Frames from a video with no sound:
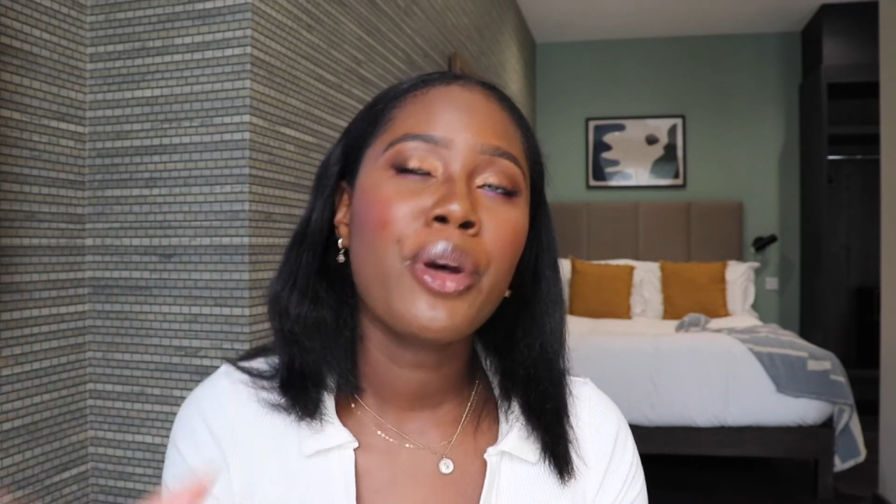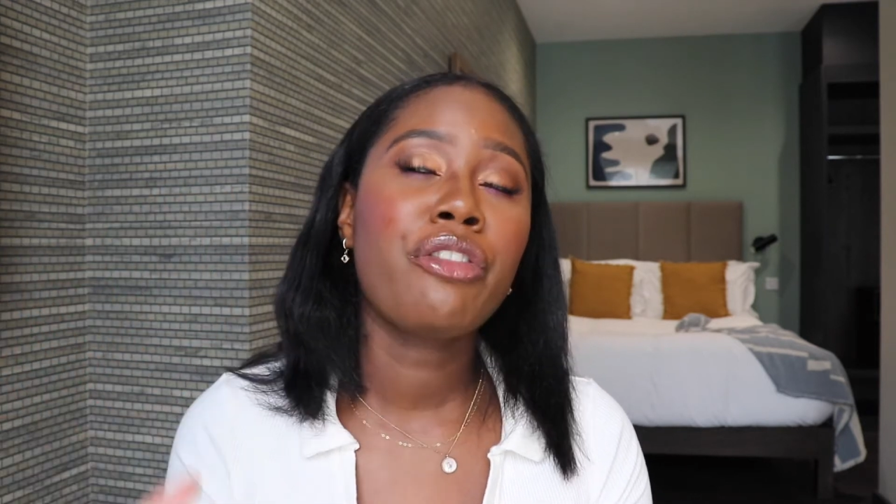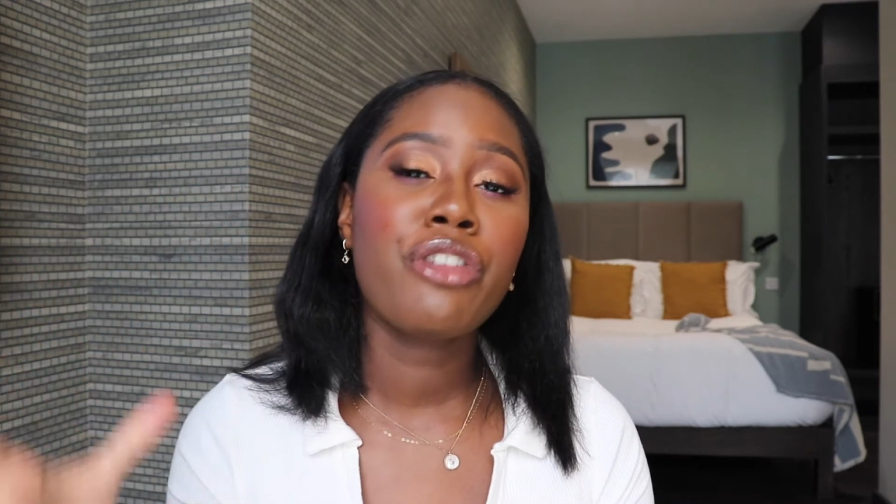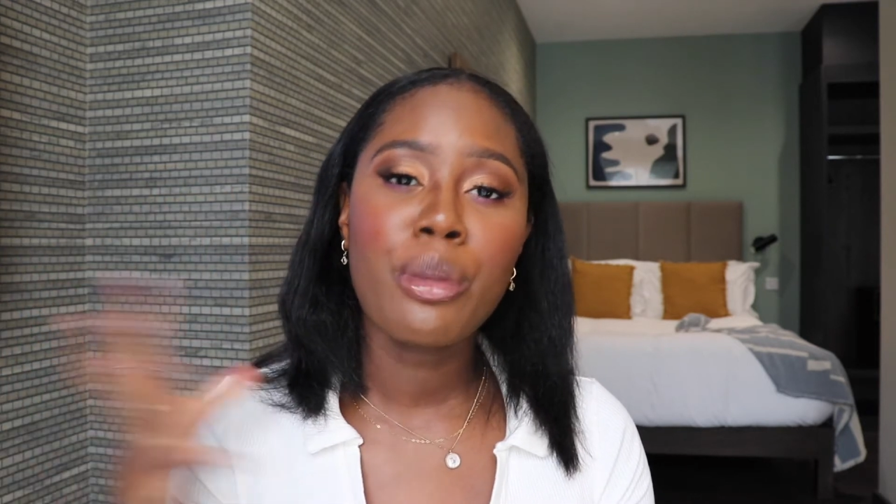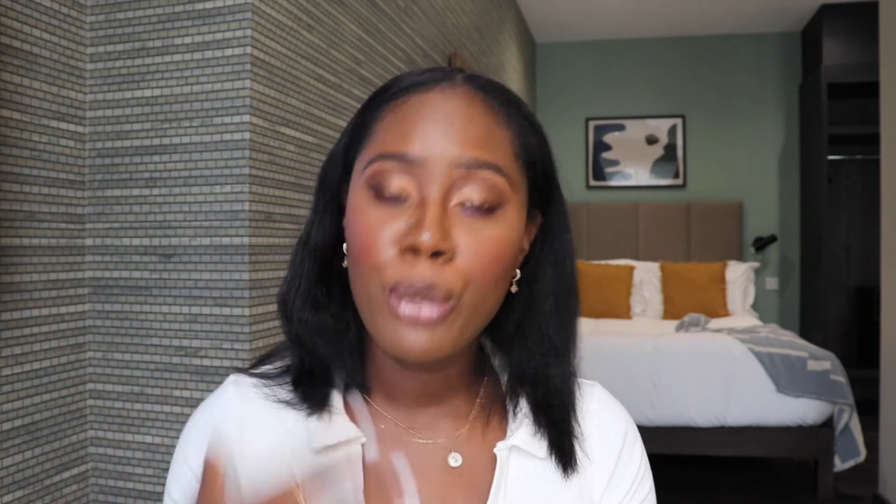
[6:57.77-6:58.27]

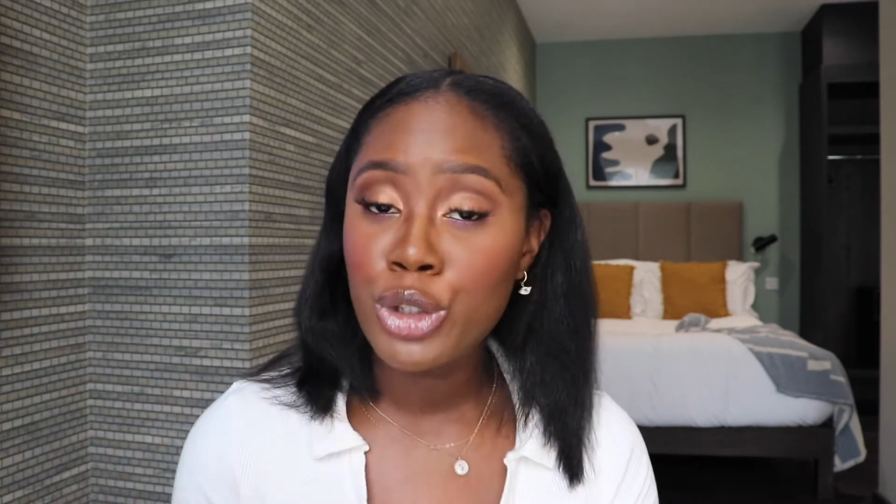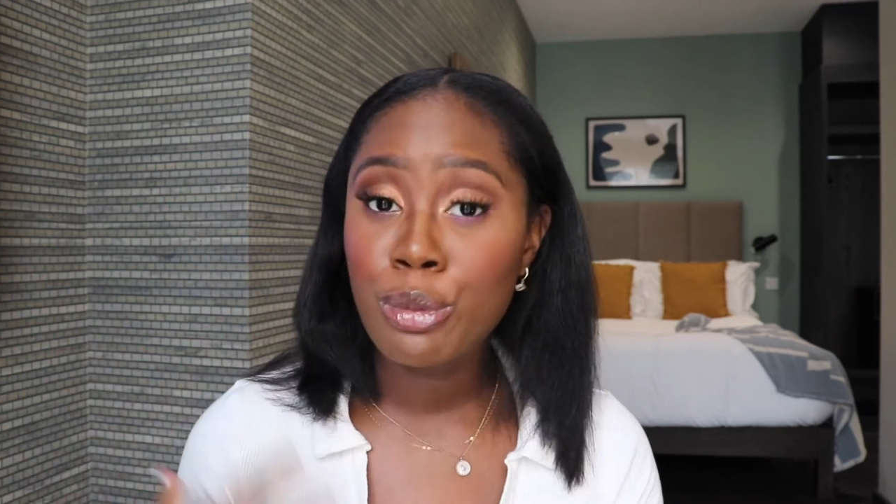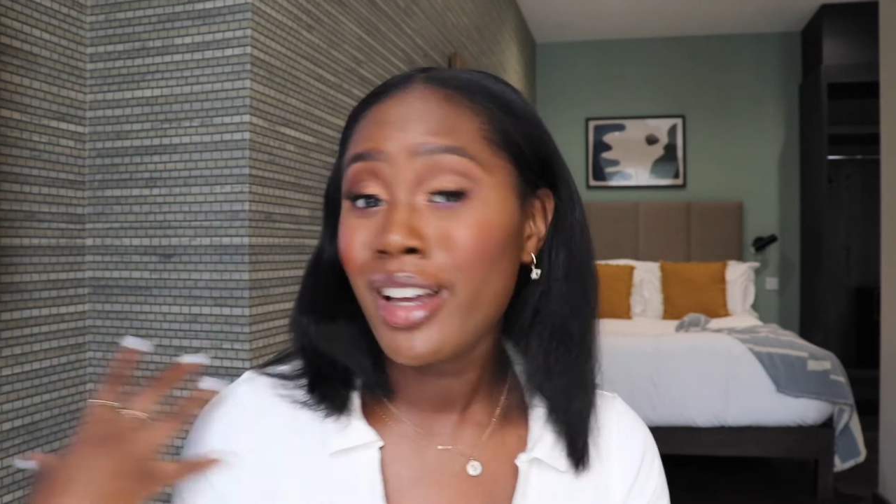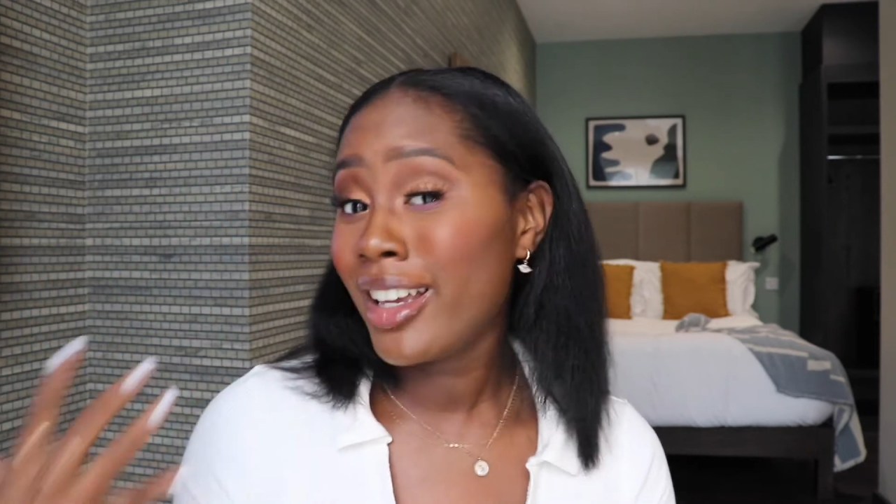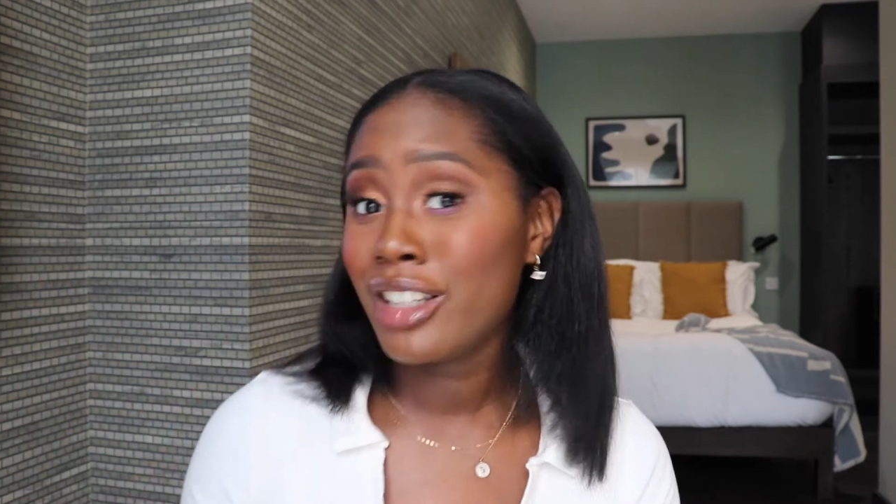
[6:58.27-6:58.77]
but for the
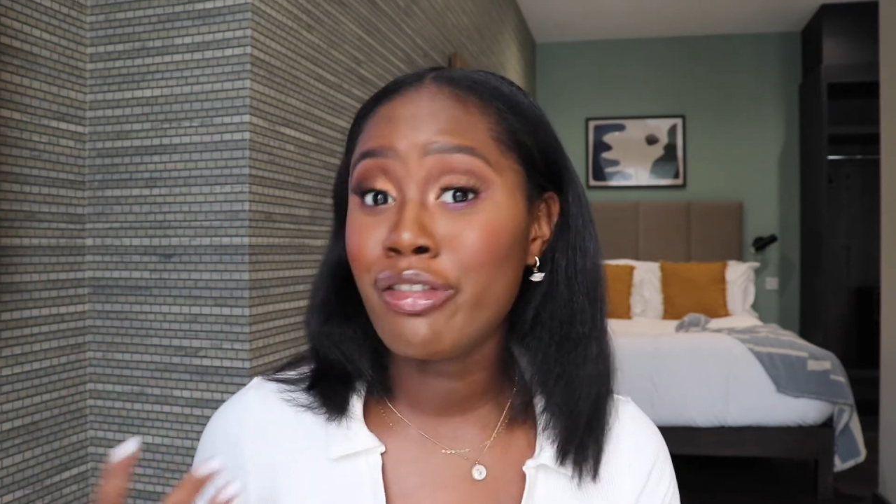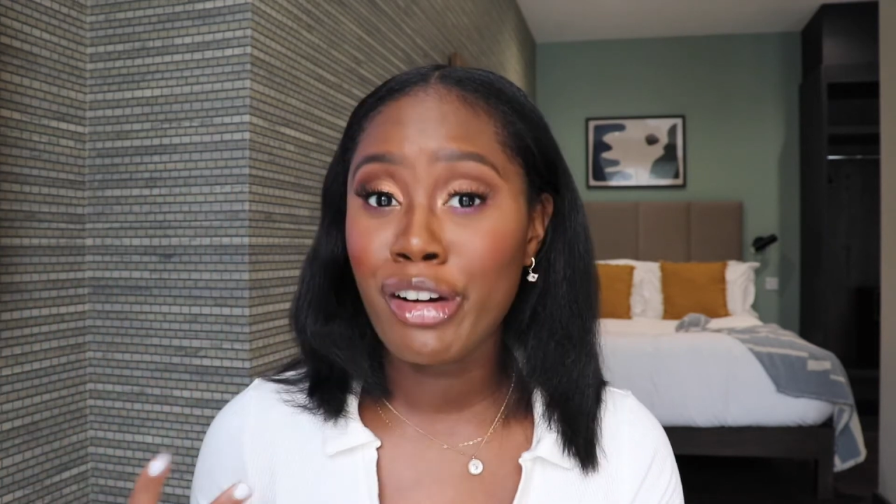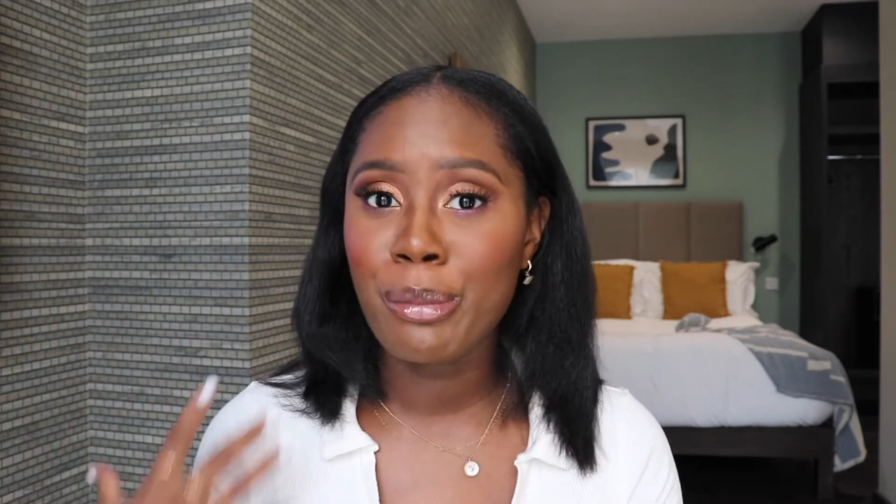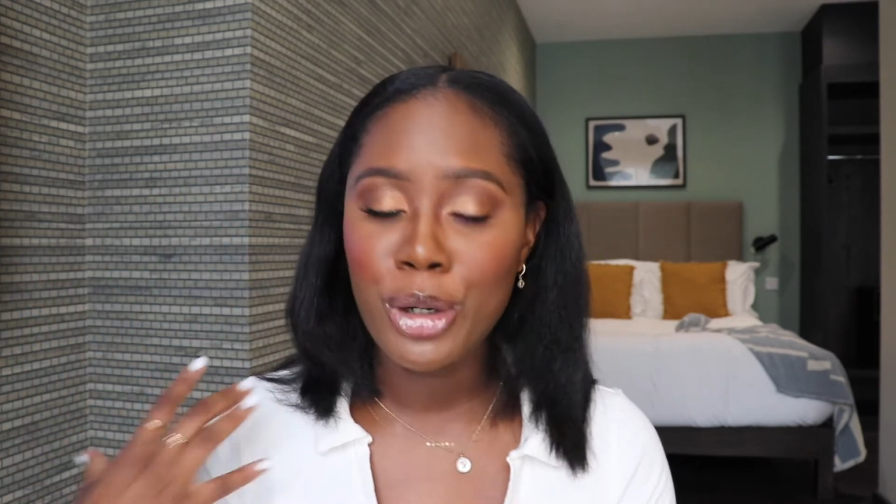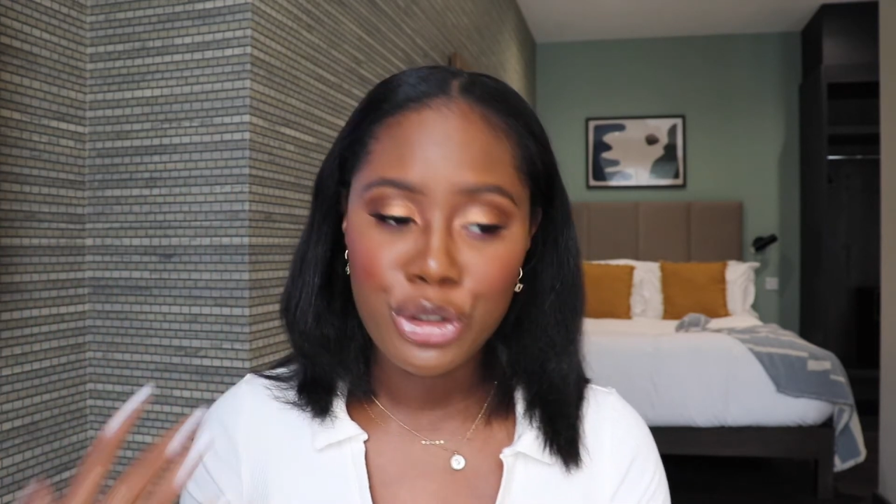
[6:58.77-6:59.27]
most part it is
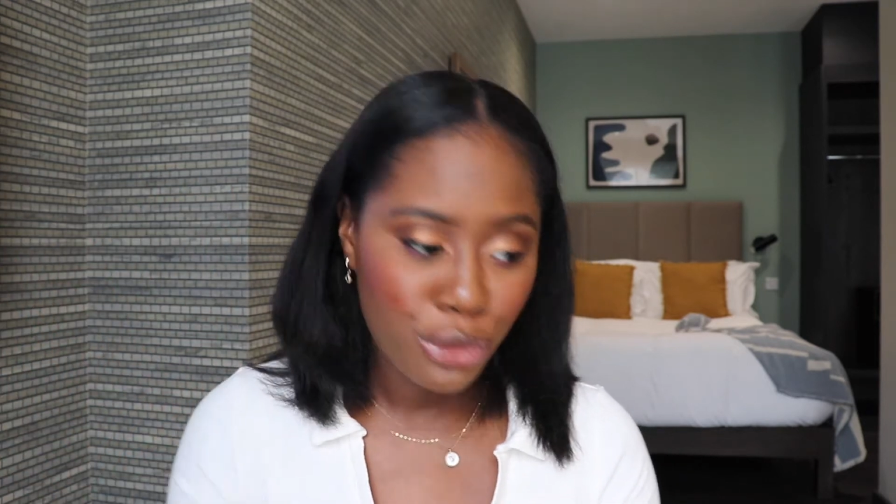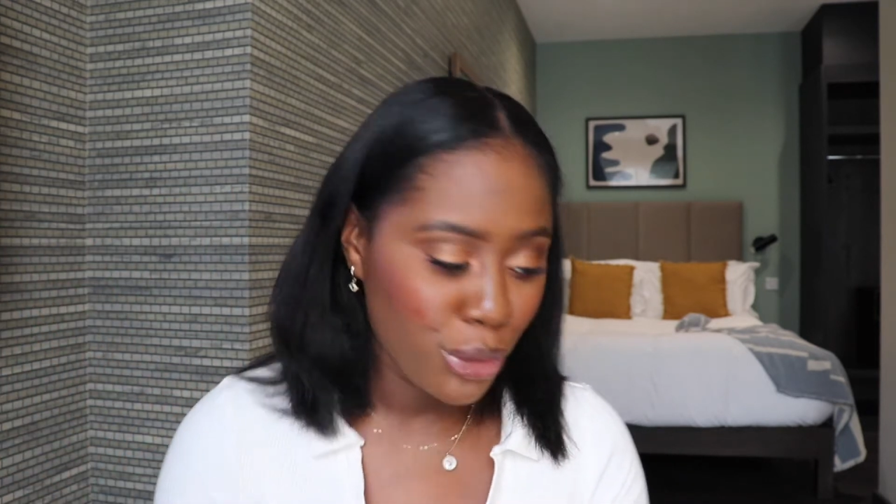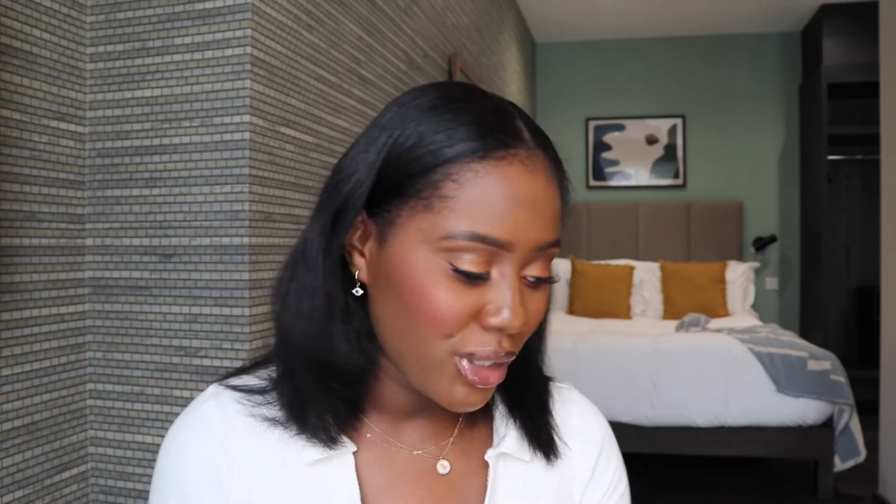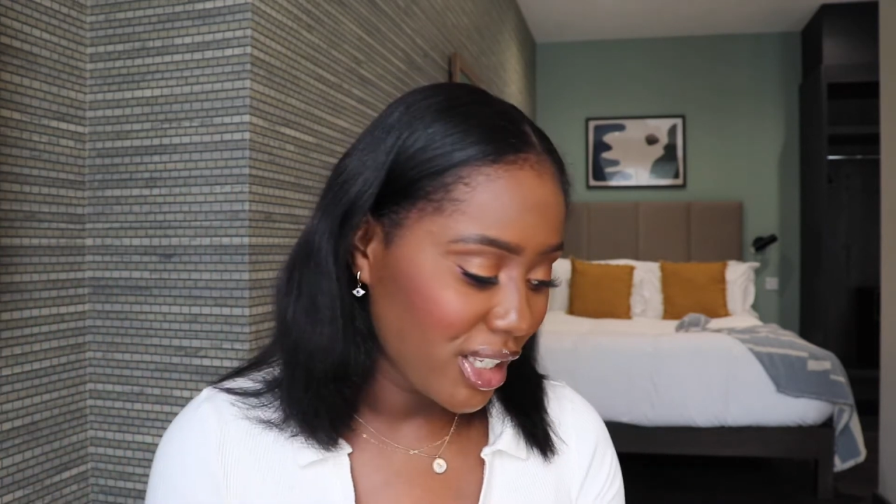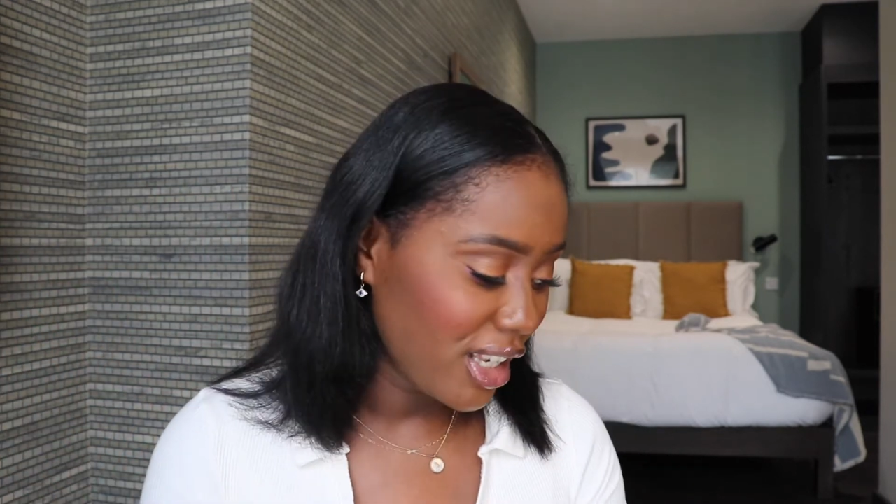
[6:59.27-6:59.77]
very much
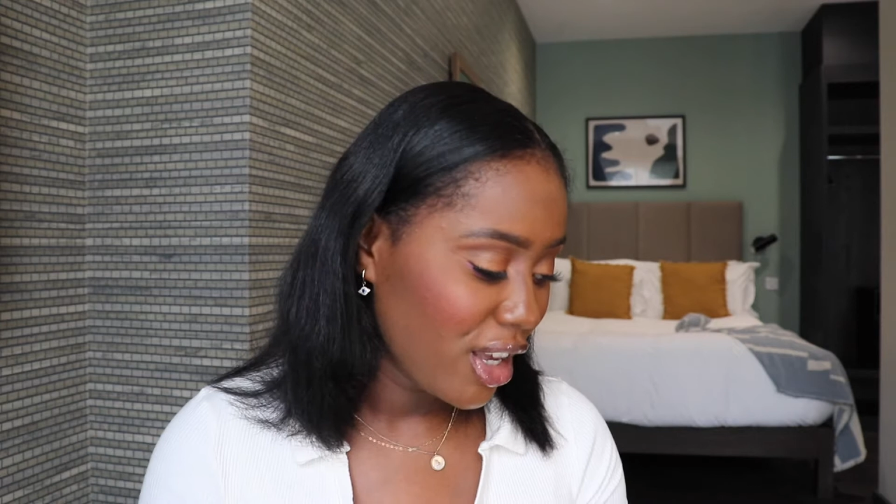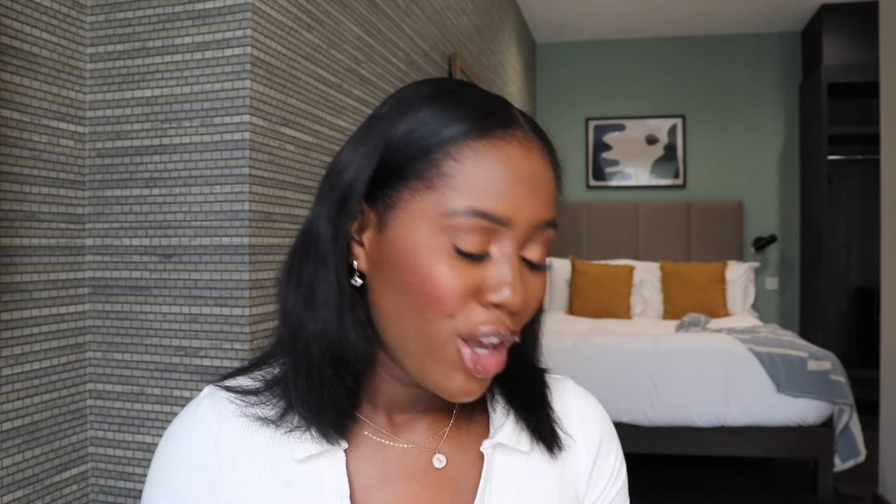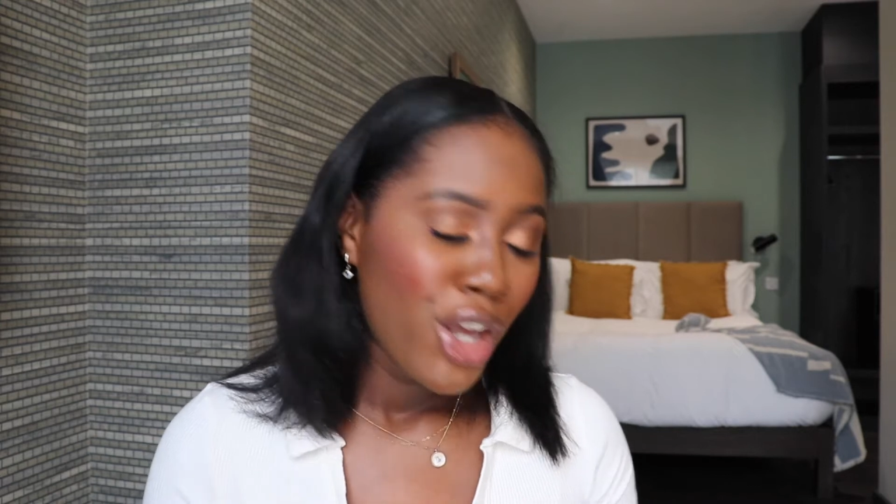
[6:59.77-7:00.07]
fruity.